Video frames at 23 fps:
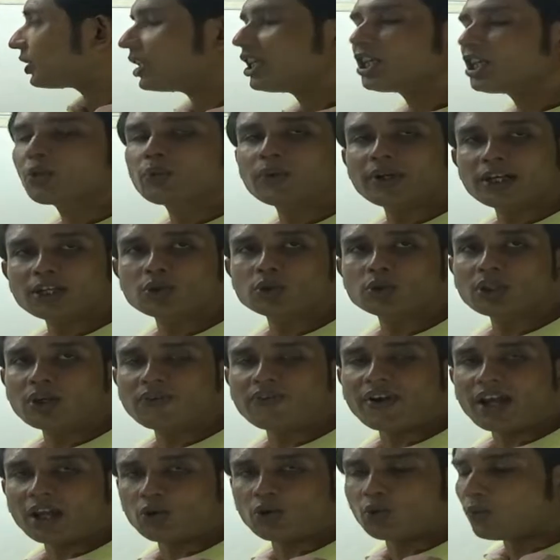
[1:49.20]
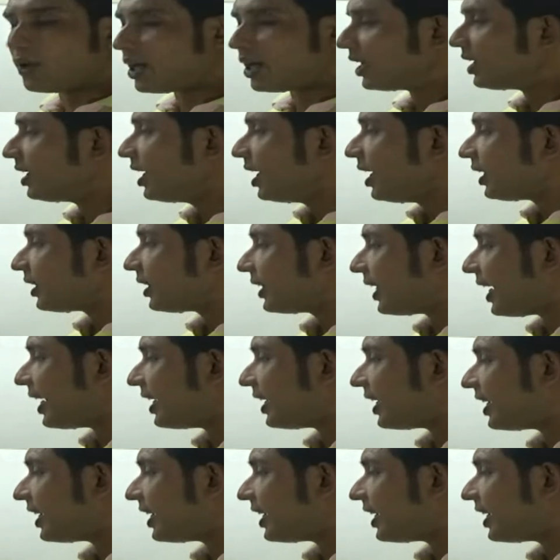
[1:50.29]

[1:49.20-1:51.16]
equal to the value 1, then